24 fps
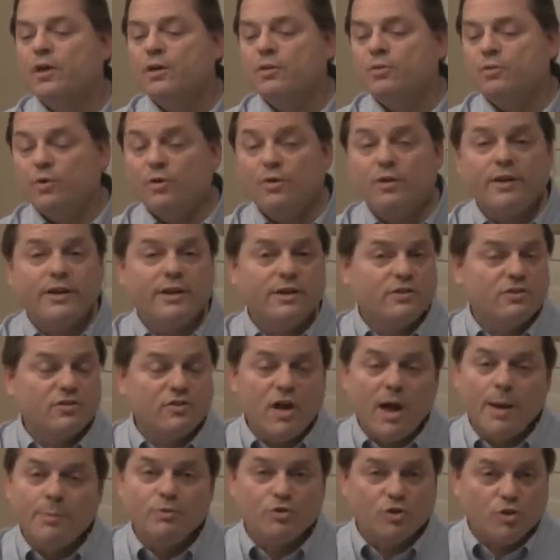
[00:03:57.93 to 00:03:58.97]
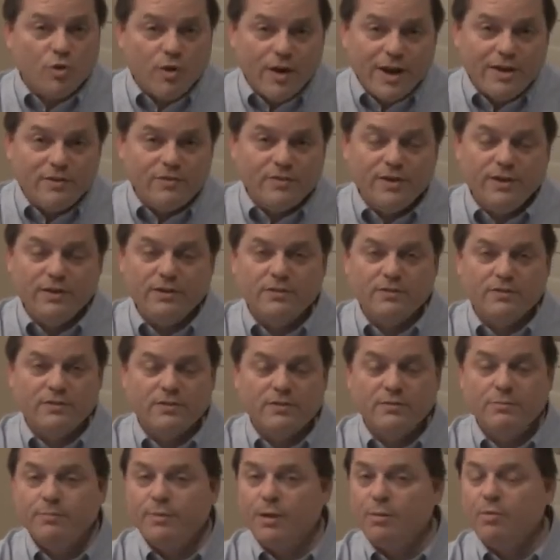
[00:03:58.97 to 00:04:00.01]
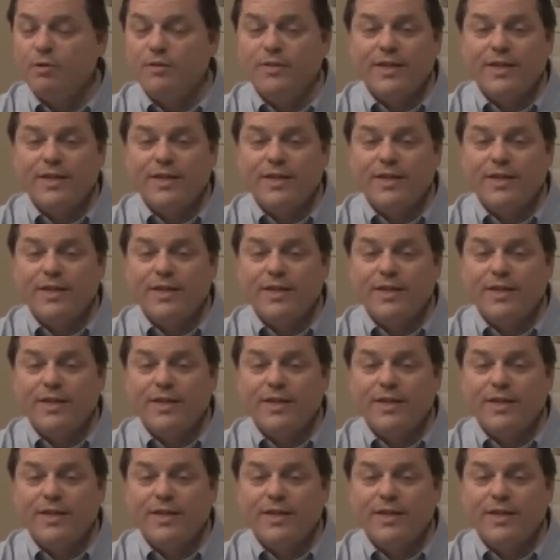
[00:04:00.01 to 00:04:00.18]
Thirdly, it stops cravings. Remember,